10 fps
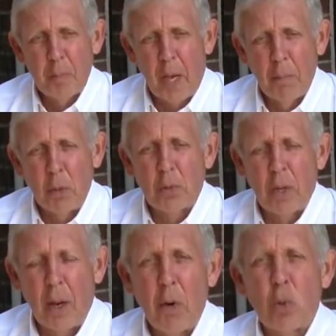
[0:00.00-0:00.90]
I'm
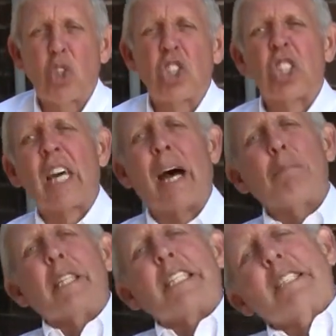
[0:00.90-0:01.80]
gonna stop
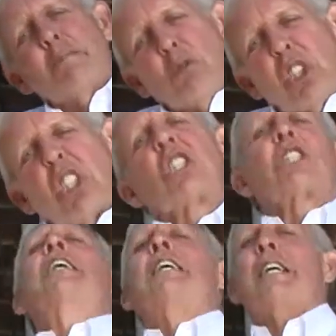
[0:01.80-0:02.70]
it. I'm gonna
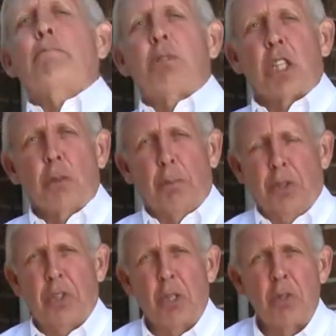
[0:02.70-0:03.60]
stop
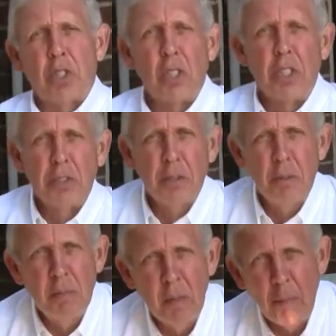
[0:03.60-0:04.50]
socialism.
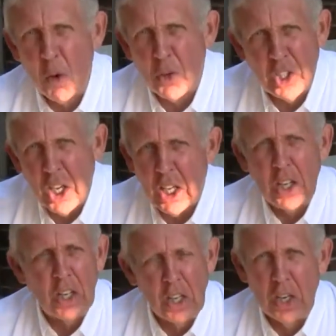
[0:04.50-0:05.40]
I'm gonna kick
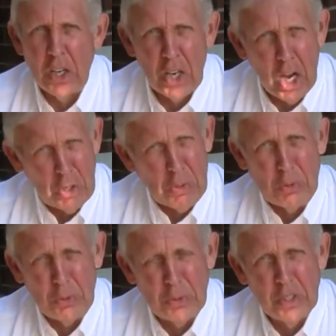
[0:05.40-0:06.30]
it in the nose.
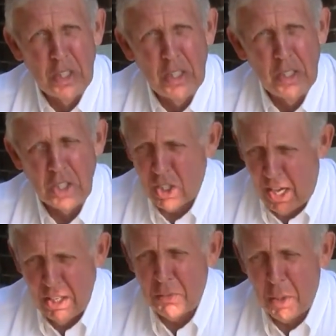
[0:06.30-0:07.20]
Just
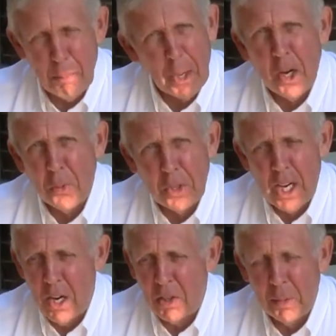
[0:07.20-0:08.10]
like there was a big old
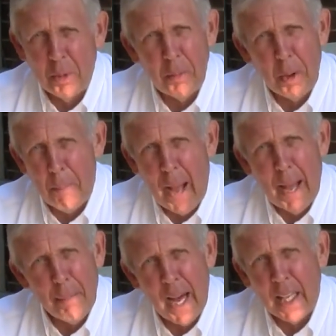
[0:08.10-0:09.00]
dog coming up here
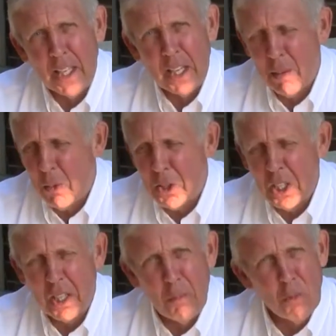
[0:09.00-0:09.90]
bite my leg, I'm gonna
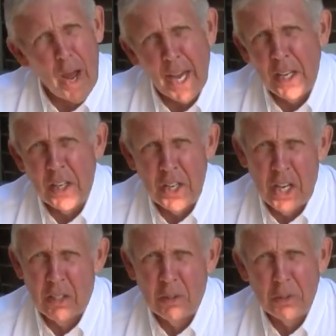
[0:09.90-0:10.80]
kick him right in the
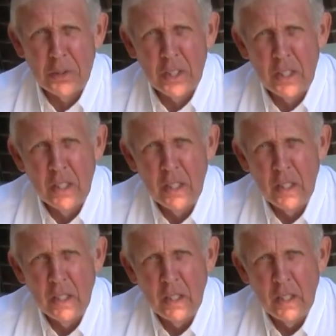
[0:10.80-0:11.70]
nose.
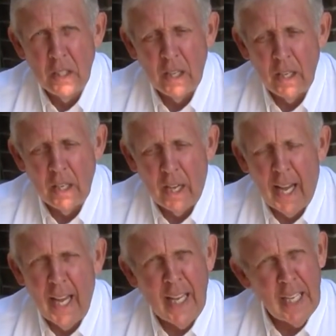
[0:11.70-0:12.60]

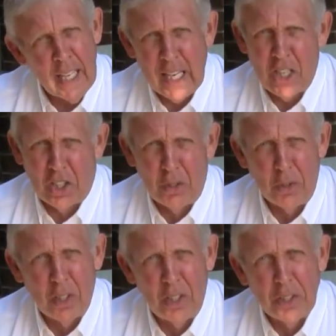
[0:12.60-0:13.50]
I hate
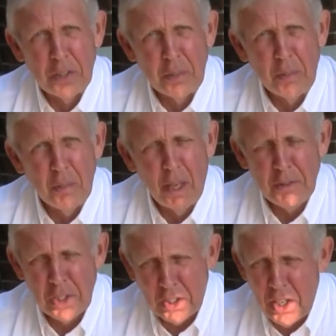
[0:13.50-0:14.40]
socialism.
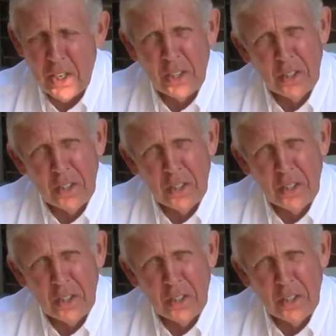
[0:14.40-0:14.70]
I've studied